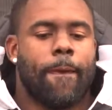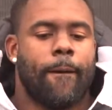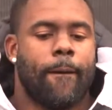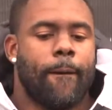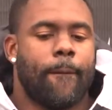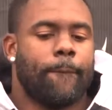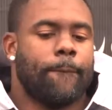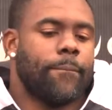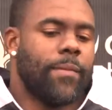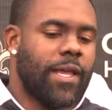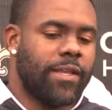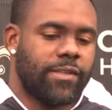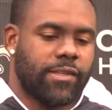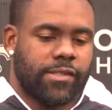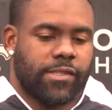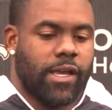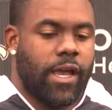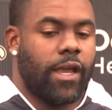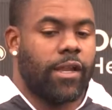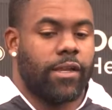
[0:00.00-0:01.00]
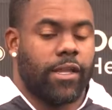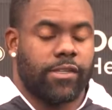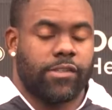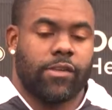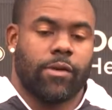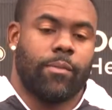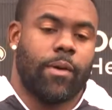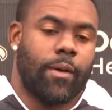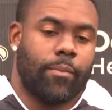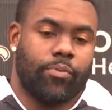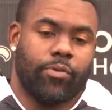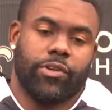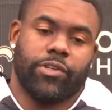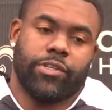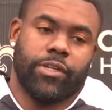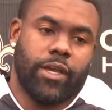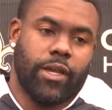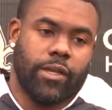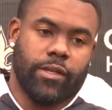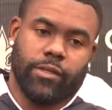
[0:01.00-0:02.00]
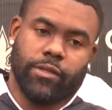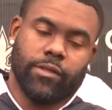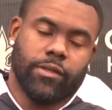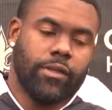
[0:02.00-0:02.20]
um, that's exciting, that's something I appreciate,